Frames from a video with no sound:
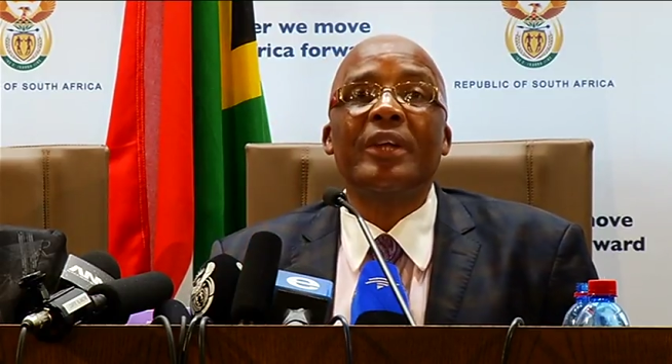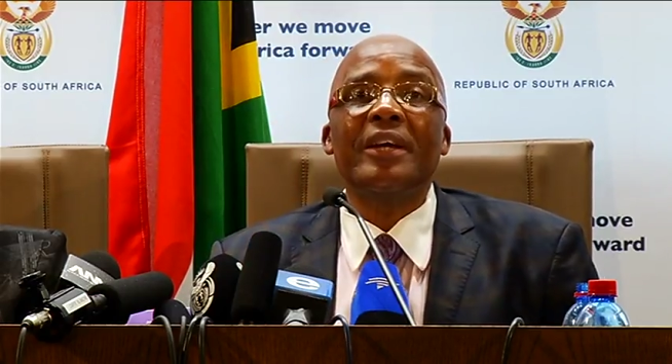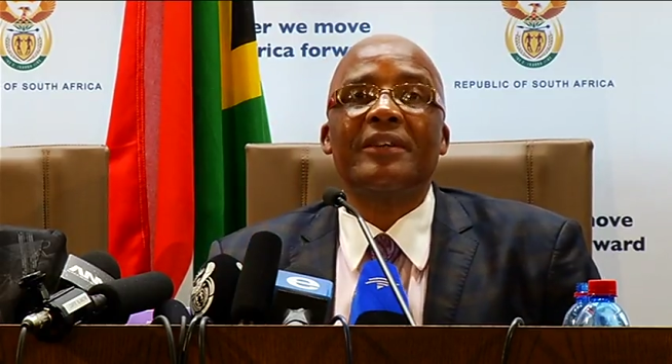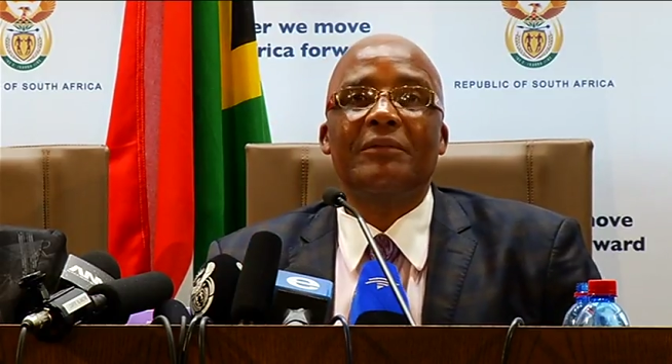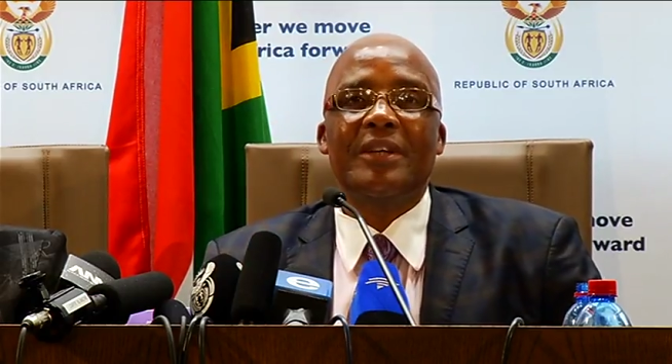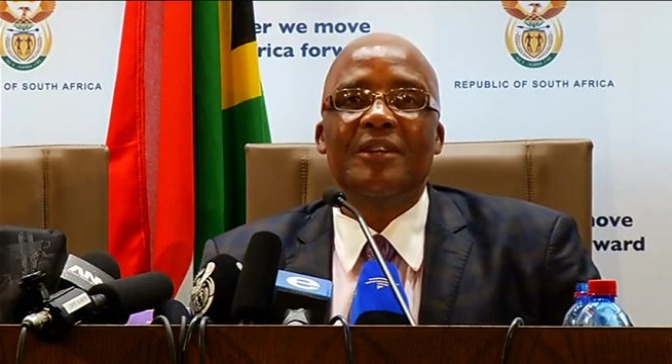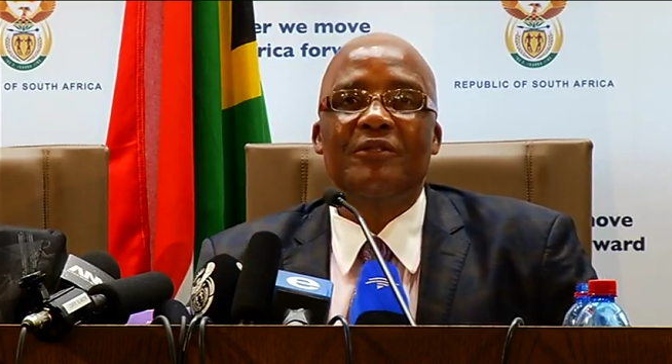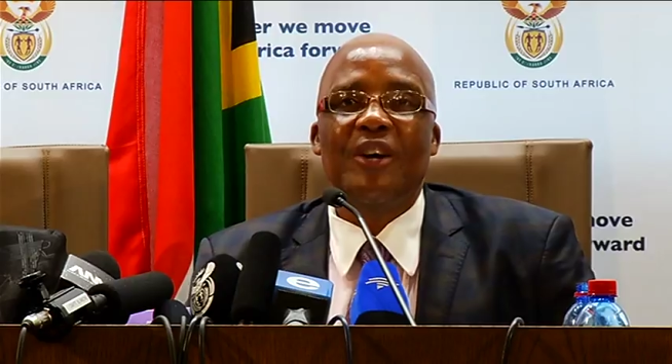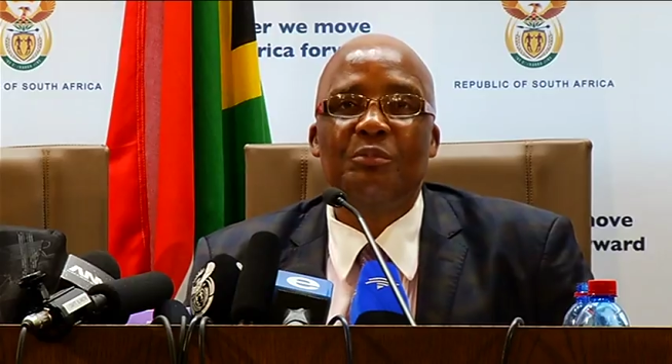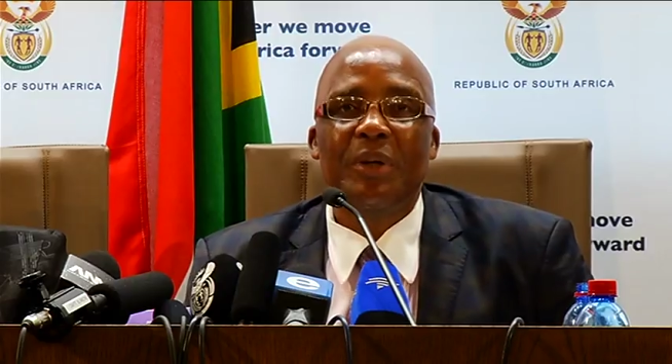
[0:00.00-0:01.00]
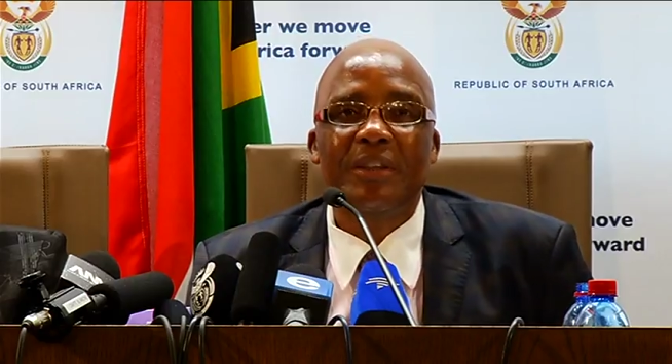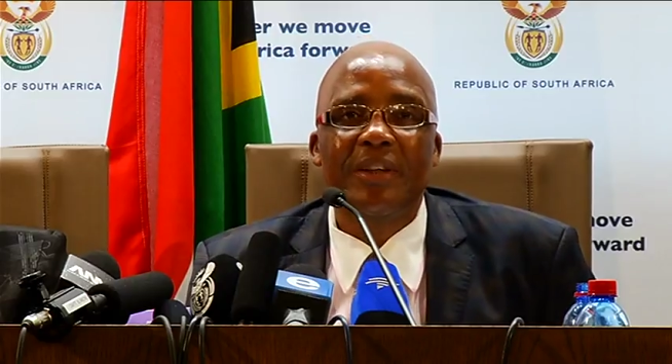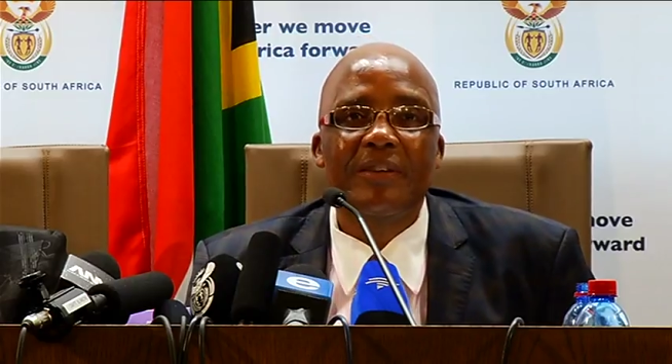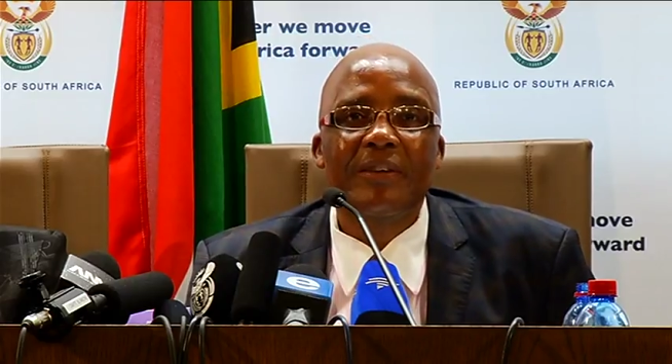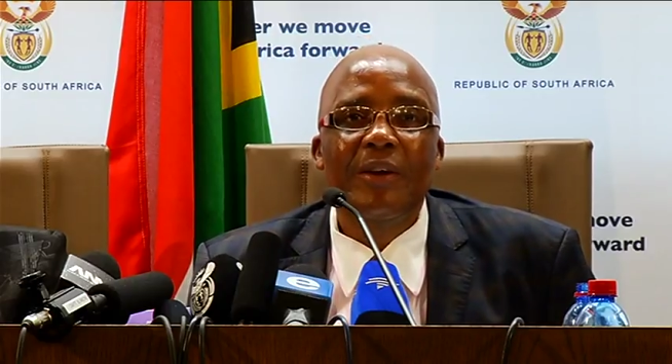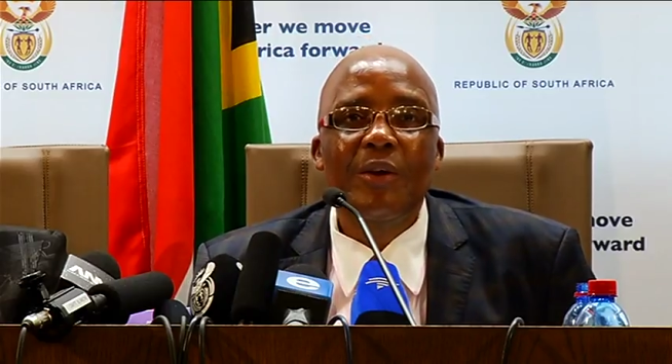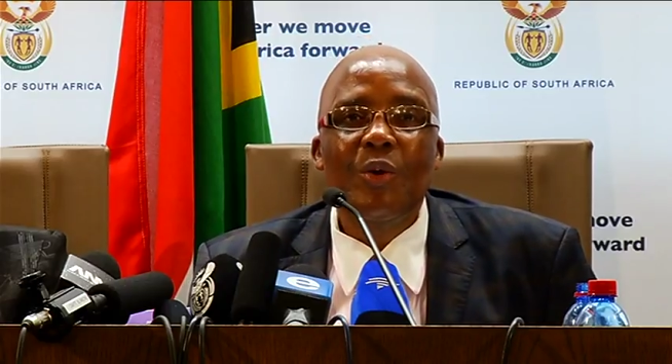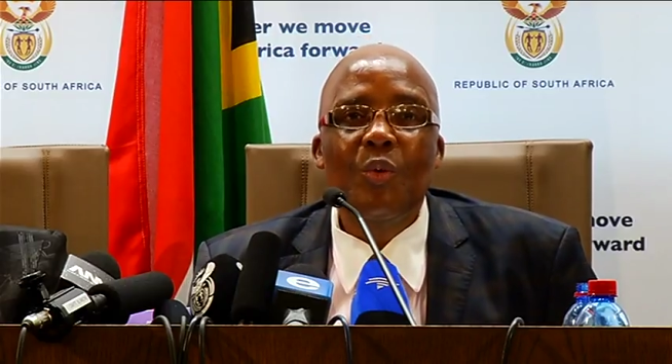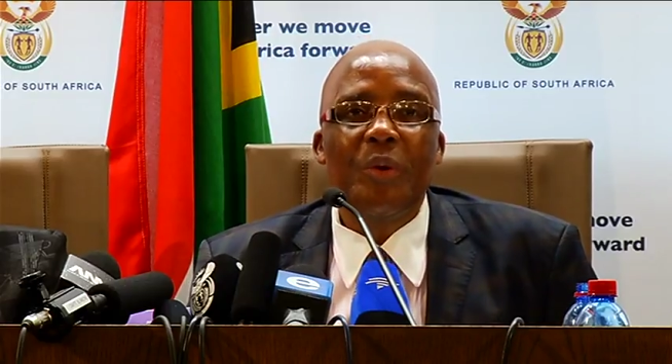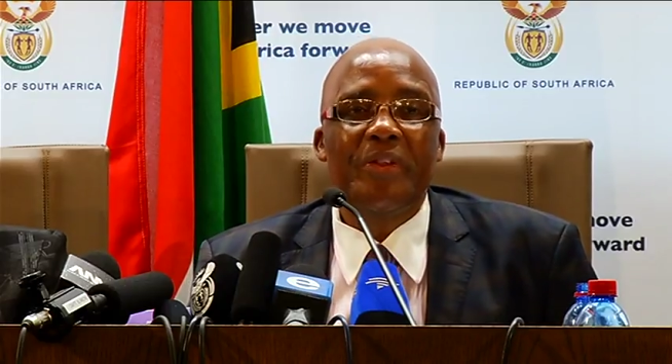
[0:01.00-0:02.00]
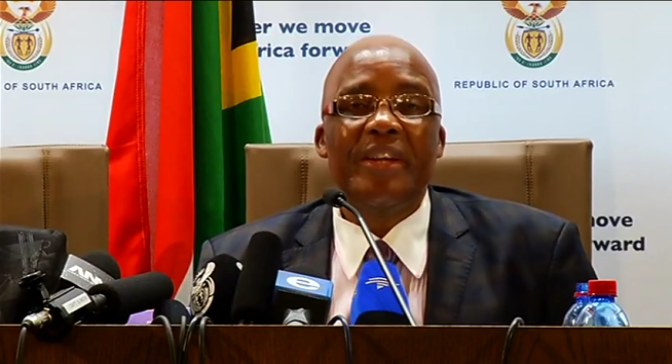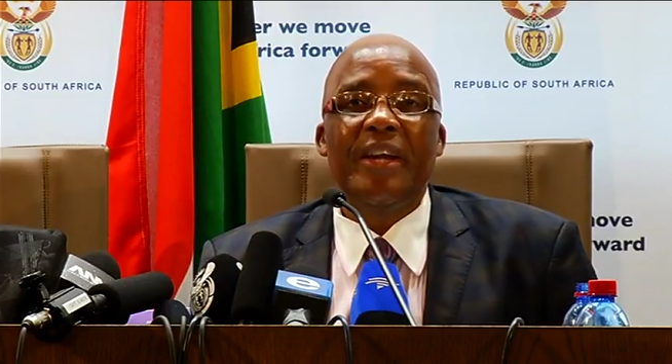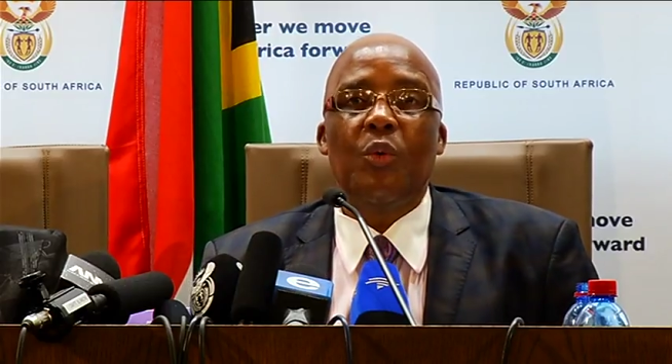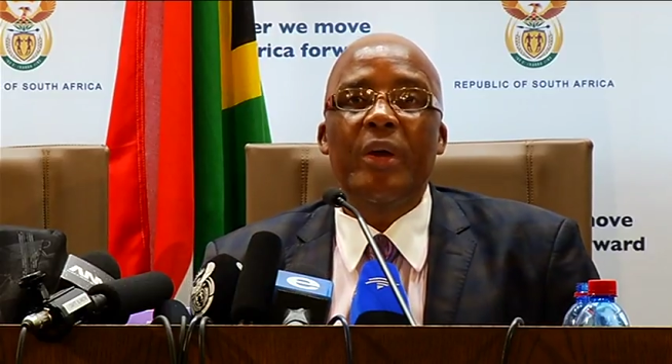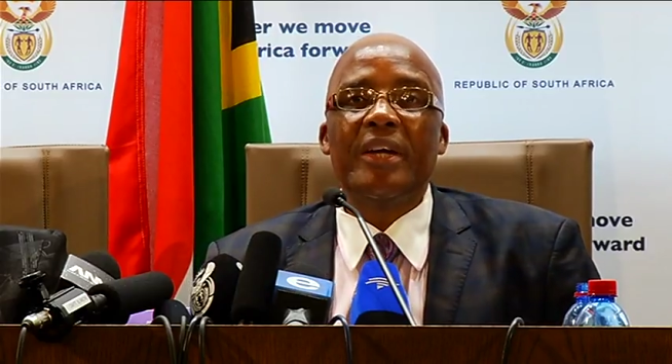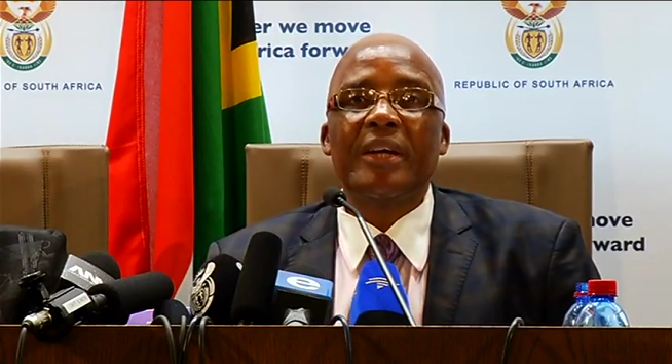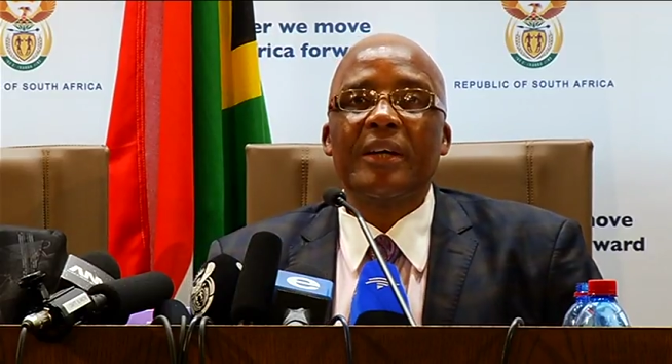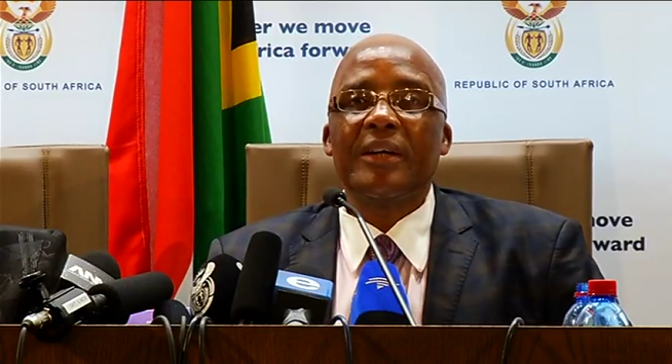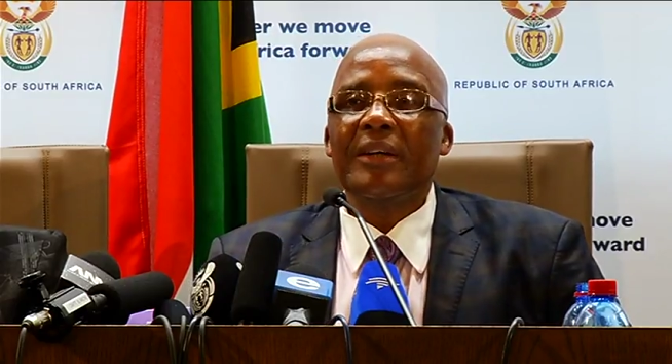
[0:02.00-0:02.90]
take 75 patients within a week.